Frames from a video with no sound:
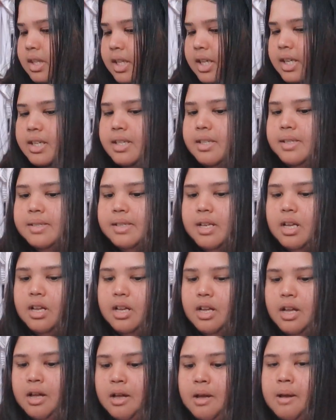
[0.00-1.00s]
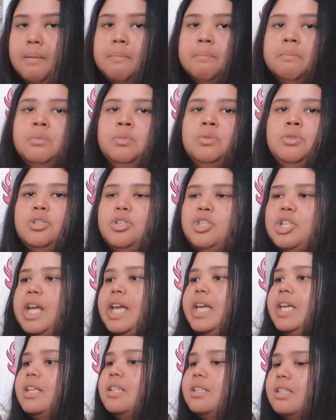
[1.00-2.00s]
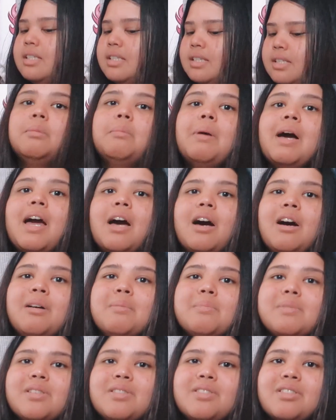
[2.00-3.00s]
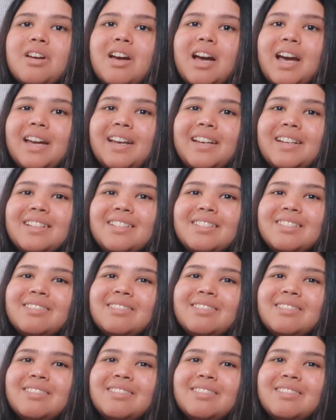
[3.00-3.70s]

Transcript: These are more jeans. My arms are tired.